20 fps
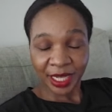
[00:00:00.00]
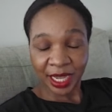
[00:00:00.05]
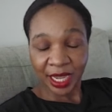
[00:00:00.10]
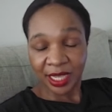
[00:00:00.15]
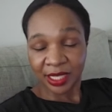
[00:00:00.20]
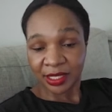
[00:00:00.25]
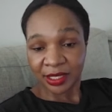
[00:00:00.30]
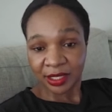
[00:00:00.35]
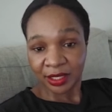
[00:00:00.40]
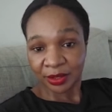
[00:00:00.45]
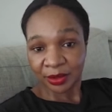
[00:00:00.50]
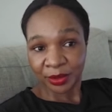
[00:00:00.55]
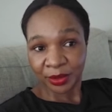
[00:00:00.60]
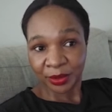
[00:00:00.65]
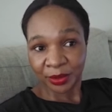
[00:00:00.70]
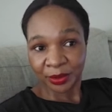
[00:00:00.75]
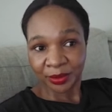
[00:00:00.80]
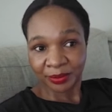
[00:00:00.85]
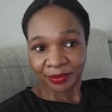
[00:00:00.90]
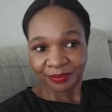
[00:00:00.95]
As
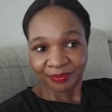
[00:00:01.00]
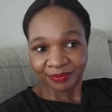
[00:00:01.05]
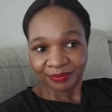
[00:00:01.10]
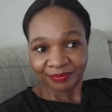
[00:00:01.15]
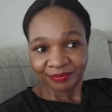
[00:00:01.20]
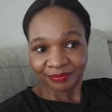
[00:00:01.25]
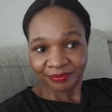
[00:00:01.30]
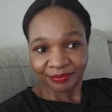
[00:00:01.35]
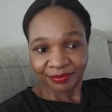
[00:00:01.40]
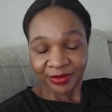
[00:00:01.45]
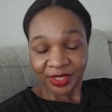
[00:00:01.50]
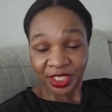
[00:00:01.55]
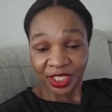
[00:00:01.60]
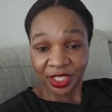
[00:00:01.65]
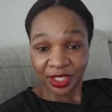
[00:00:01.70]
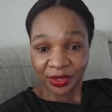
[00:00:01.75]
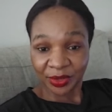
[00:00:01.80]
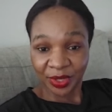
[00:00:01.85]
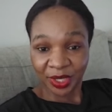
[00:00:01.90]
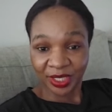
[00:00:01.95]
you
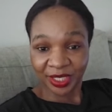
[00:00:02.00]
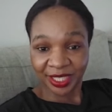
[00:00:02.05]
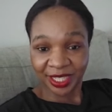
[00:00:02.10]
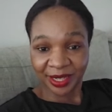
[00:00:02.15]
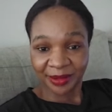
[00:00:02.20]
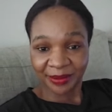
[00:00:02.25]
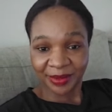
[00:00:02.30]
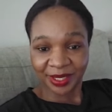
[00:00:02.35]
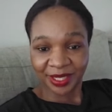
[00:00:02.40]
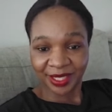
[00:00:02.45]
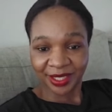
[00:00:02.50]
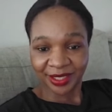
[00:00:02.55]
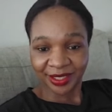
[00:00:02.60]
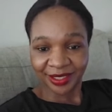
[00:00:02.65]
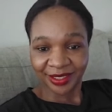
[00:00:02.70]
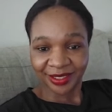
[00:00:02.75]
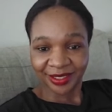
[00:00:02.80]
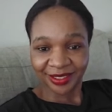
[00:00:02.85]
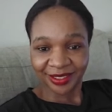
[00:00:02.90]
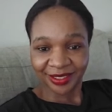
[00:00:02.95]
chase your dreams,
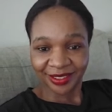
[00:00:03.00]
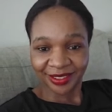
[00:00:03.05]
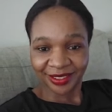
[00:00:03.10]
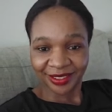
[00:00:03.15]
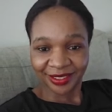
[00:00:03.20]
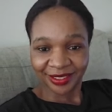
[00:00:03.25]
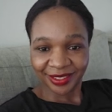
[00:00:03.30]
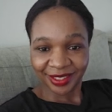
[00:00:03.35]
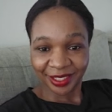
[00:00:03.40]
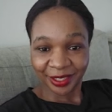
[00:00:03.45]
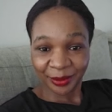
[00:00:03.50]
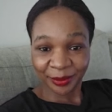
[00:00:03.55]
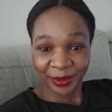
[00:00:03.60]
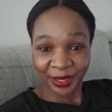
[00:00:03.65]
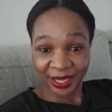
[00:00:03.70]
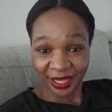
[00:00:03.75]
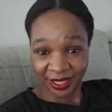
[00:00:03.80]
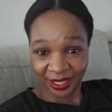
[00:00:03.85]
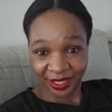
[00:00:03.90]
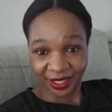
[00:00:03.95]
I'm
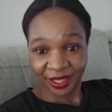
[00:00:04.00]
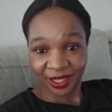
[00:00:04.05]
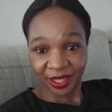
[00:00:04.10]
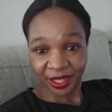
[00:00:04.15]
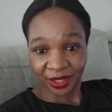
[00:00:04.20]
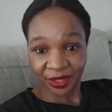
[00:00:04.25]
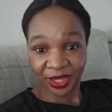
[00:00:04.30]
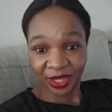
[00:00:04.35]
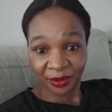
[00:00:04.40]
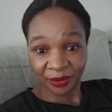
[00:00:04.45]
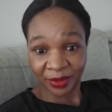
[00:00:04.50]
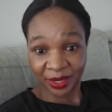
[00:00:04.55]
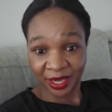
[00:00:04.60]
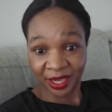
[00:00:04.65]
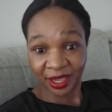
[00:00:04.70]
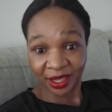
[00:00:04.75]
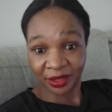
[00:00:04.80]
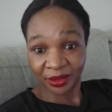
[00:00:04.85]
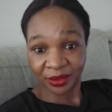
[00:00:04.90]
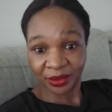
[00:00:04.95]
here. You can be
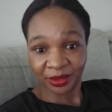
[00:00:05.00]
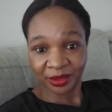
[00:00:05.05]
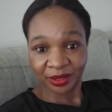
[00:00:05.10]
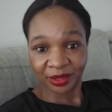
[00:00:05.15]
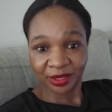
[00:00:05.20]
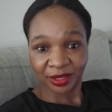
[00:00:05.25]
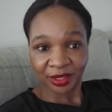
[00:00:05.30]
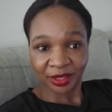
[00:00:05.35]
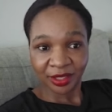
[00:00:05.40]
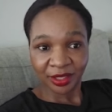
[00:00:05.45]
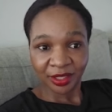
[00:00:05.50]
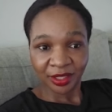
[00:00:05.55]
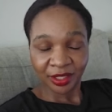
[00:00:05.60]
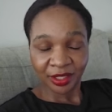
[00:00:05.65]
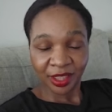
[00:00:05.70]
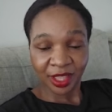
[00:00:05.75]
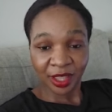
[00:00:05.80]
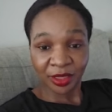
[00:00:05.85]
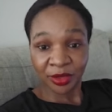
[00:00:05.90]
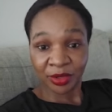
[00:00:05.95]
here too.
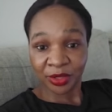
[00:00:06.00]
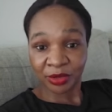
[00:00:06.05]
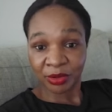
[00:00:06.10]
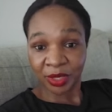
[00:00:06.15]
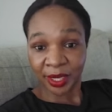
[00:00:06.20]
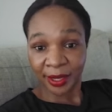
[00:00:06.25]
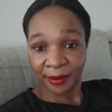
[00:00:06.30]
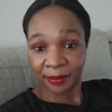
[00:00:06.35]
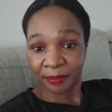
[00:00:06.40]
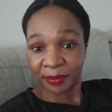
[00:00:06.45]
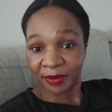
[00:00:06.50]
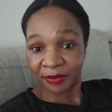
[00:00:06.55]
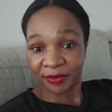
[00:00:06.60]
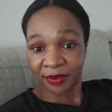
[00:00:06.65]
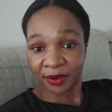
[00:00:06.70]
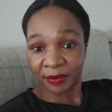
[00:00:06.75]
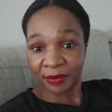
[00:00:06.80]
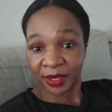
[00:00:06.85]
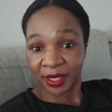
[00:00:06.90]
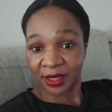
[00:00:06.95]
There are those who came
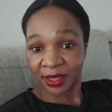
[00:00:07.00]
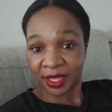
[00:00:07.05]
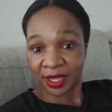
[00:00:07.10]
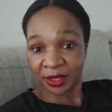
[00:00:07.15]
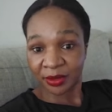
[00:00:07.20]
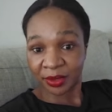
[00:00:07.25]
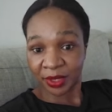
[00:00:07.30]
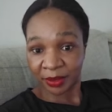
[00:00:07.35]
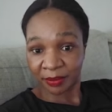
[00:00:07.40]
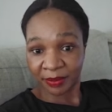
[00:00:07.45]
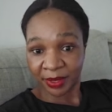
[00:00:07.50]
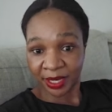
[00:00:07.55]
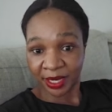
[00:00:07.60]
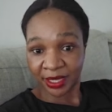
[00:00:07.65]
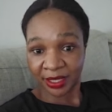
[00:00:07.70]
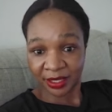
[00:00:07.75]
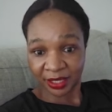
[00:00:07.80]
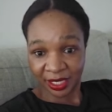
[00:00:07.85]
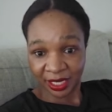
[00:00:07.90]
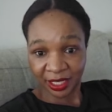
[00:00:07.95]
before me and they're doing better
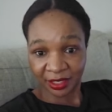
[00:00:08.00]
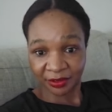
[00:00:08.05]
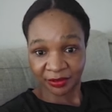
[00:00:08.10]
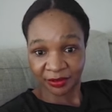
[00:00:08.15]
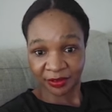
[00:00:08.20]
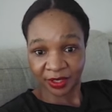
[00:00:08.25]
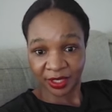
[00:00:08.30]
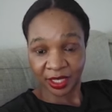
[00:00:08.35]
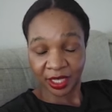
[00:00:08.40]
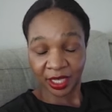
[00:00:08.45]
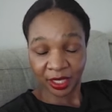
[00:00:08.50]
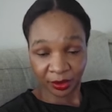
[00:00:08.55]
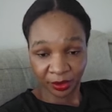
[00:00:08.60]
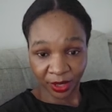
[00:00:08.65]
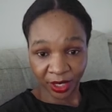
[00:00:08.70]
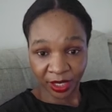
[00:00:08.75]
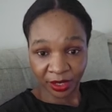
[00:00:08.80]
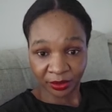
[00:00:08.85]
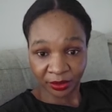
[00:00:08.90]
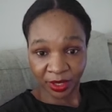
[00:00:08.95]
in life, and you
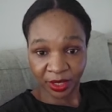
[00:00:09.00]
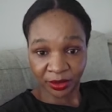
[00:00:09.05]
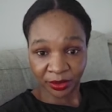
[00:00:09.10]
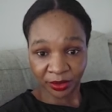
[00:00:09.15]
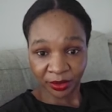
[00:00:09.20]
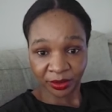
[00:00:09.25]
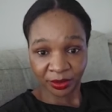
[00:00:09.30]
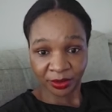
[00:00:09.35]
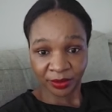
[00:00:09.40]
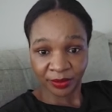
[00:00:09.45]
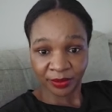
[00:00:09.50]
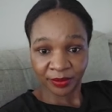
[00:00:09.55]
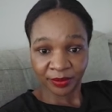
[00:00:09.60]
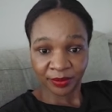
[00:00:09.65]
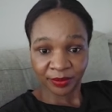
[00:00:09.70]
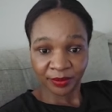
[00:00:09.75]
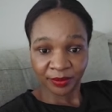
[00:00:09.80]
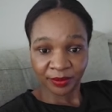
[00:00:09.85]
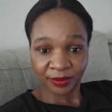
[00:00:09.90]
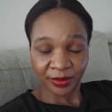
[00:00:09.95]
can do it too.
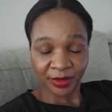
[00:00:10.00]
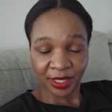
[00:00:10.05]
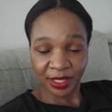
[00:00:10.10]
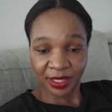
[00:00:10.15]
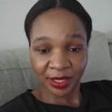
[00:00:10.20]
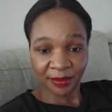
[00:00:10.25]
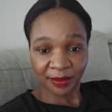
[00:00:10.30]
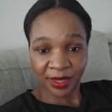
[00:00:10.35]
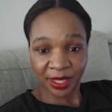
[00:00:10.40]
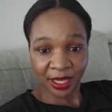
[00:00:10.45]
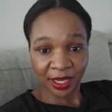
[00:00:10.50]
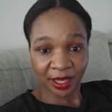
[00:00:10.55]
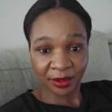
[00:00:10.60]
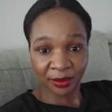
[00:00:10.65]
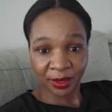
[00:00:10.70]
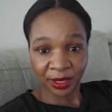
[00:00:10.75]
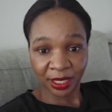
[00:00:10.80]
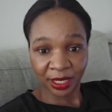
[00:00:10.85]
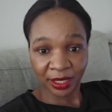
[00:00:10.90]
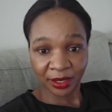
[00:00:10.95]
This is something
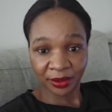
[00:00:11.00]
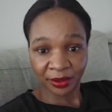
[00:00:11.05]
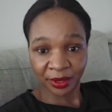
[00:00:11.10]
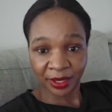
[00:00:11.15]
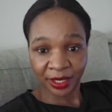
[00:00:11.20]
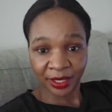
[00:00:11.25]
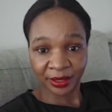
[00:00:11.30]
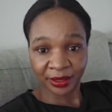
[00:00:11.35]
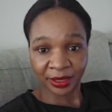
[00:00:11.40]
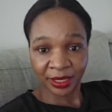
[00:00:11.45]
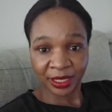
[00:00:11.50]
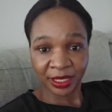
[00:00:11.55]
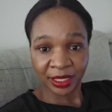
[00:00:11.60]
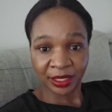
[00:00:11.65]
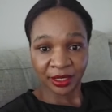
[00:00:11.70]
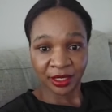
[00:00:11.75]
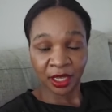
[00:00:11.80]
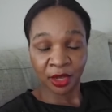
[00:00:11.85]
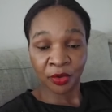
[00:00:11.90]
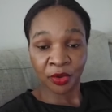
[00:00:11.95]
anyone can do it.
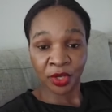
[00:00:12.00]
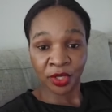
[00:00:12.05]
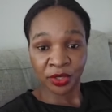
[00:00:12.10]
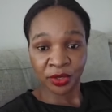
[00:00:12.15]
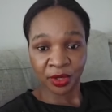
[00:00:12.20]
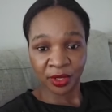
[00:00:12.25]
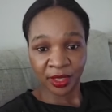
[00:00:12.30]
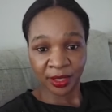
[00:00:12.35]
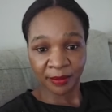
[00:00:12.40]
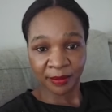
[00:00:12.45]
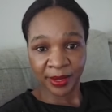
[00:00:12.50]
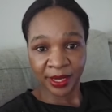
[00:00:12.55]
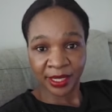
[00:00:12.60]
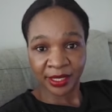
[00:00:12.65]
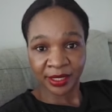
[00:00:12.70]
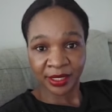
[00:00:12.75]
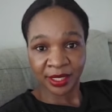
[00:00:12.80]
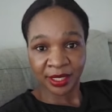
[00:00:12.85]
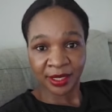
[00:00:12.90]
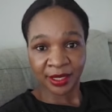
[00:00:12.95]
I wish you all the best.